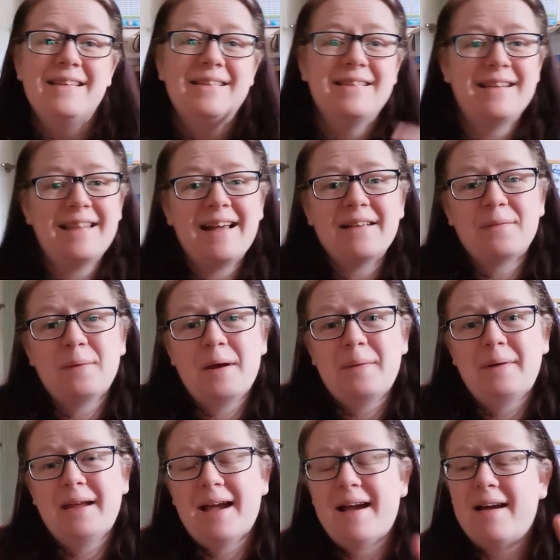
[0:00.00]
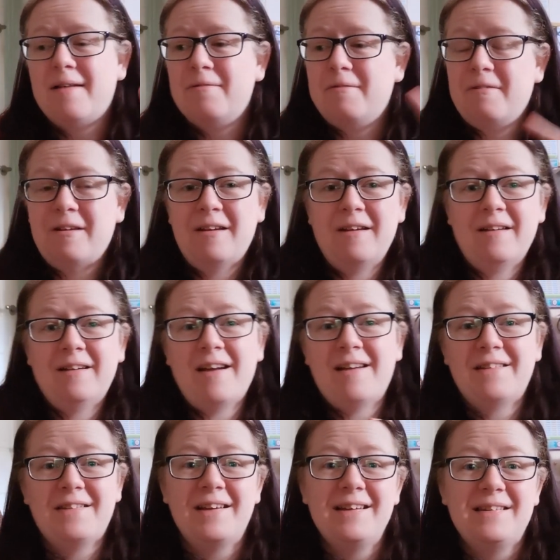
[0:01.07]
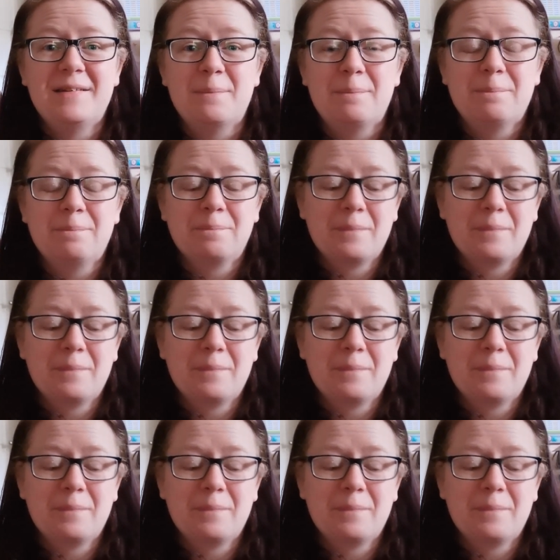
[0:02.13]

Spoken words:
So that's where we have cursed item.